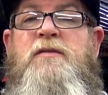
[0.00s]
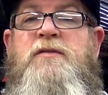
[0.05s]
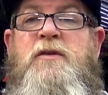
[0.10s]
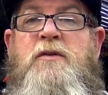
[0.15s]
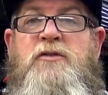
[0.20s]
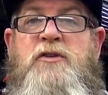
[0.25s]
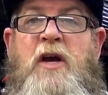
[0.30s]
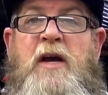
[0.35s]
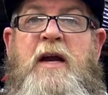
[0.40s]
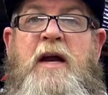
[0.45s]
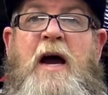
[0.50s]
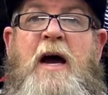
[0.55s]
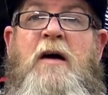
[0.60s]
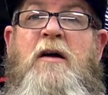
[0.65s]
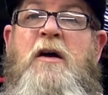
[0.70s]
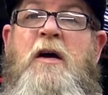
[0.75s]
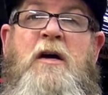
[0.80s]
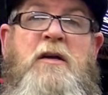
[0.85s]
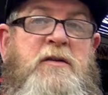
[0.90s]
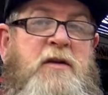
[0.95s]
So check it out.
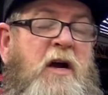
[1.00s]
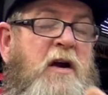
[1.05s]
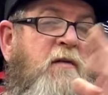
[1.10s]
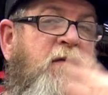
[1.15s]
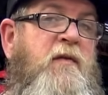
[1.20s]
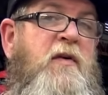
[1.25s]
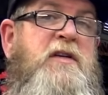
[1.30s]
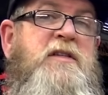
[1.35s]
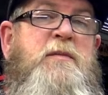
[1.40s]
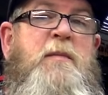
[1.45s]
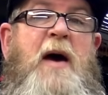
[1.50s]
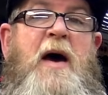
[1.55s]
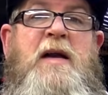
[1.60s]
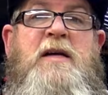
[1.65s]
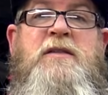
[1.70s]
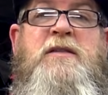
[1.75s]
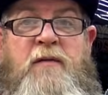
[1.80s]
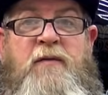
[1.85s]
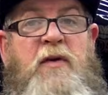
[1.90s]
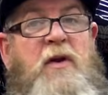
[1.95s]
Tell your friends about
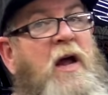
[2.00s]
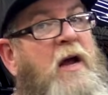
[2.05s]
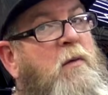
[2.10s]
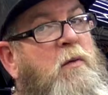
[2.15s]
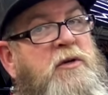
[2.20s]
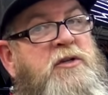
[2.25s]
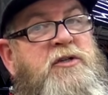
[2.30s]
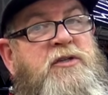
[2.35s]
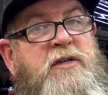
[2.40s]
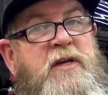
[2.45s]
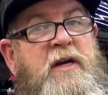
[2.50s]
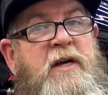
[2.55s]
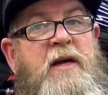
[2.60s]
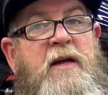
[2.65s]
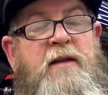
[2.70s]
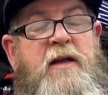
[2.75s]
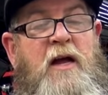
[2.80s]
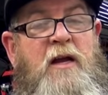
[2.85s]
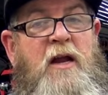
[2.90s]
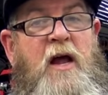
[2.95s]
us. If you like what you see,
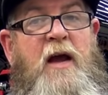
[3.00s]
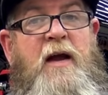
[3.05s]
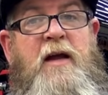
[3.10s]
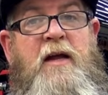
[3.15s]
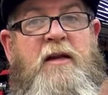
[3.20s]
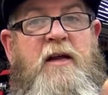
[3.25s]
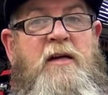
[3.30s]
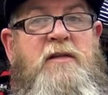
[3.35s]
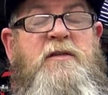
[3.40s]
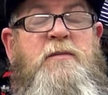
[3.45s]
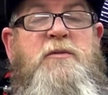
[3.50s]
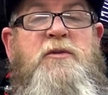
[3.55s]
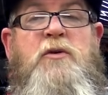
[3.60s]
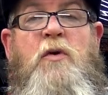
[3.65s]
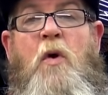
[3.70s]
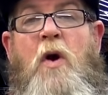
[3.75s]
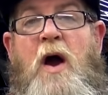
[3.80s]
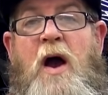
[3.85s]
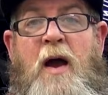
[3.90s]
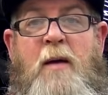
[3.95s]
hit that like, hit that
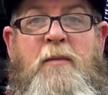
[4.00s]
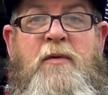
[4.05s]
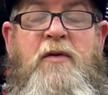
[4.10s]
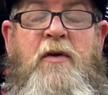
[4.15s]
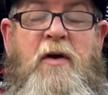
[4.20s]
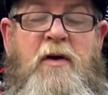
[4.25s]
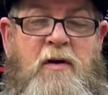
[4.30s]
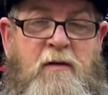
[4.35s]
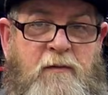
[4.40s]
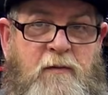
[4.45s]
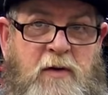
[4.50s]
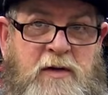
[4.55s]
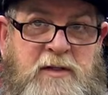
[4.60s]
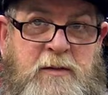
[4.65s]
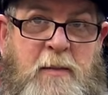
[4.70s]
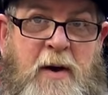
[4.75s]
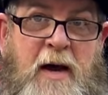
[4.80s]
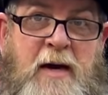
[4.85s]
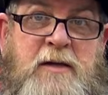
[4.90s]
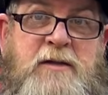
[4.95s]
subscribe, tell your friends
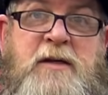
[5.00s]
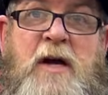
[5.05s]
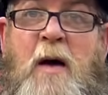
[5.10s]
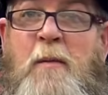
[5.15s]
about us.